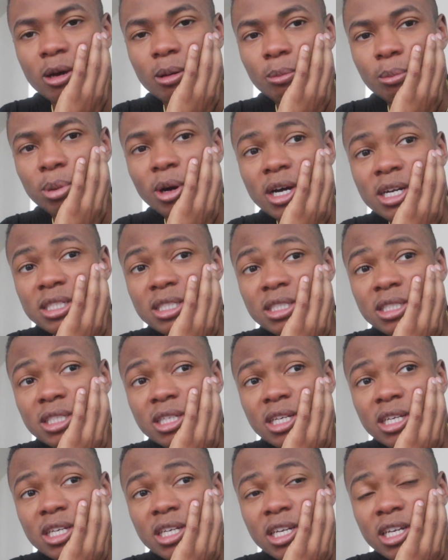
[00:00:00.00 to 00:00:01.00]
But
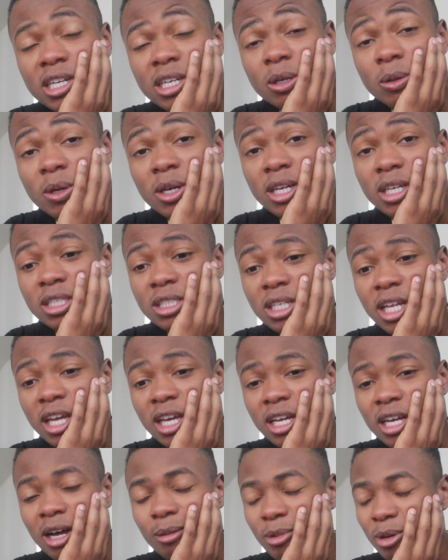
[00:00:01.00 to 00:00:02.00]
anyways,
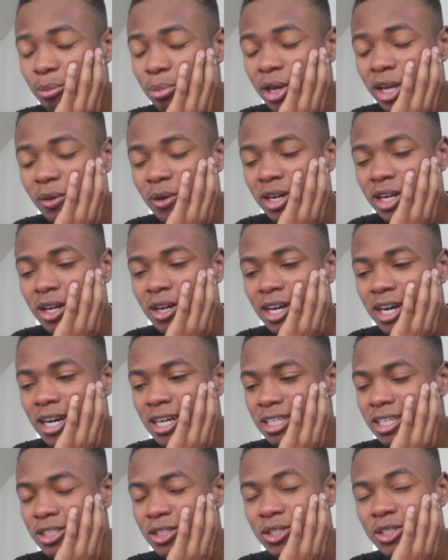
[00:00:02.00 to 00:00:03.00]
like, I'm in pain right now,
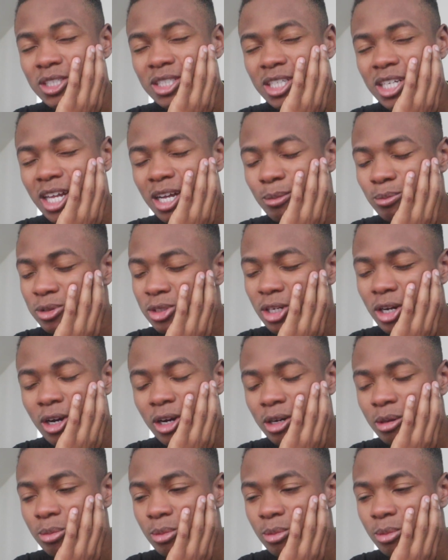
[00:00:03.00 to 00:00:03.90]
guys. I know you see that. I'm sorry.